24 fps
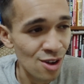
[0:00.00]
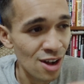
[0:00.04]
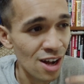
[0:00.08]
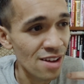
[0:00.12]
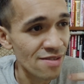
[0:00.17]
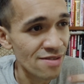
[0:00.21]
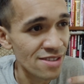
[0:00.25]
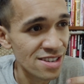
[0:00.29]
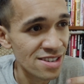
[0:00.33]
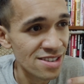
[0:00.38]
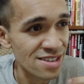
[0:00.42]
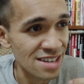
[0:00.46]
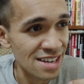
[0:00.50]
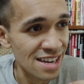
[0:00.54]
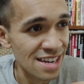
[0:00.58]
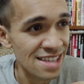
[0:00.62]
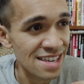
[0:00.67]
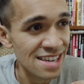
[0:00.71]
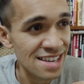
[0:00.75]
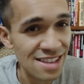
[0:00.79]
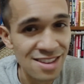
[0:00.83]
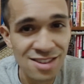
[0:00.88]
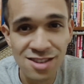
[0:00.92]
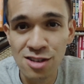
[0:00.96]
Obviously, I
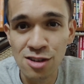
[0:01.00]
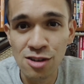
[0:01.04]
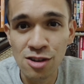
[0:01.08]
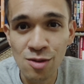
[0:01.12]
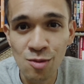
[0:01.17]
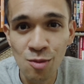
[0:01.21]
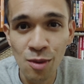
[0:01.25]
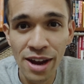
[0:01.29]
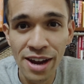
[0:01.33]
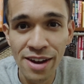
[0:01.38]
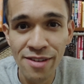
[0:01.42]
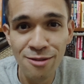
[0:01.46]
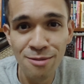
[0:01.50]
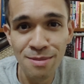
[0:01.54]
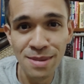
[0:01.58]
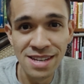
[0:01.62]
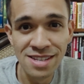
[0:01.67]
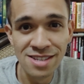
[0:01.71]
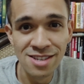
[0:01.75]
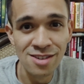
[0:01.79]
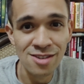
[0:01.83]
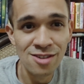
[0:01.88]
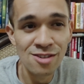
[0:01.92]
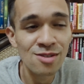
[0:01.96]
think this is a good way for me
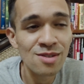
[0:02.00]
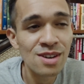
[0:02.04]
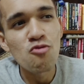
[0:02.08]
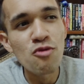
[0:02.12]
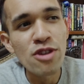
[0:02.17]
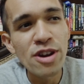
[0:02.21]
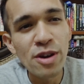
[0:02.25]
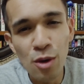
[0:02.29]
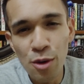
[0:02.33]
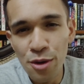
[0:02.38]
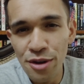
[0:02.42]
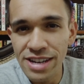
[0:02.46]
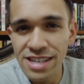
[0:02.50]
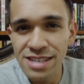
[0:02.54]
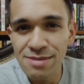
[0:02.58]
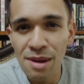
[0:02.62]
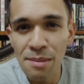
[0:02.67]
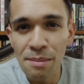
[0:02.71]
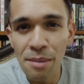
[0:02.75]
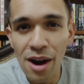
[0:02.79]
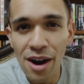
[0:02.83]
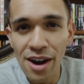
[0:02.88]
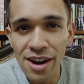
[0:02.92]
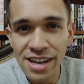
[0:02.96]
to reorient my
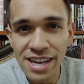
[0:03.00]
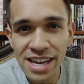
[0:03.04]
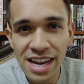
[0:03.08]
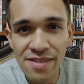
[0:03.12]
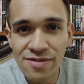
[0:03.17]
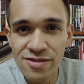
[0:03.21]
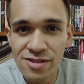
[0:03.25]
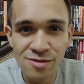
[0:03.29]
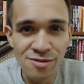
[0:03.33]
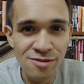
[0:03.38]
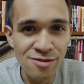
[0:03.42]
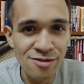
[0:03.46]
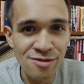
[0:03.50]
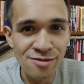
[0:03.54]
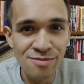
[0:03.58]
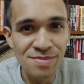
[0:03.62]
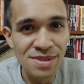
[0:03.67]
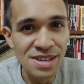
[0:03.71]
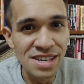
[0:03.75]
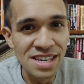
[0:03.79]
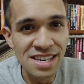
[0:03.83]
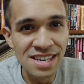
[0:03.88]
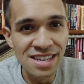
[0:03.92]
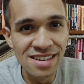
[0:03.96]
body after
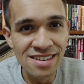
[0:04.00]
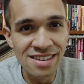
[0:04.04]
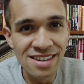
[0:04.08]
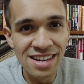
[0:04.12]
being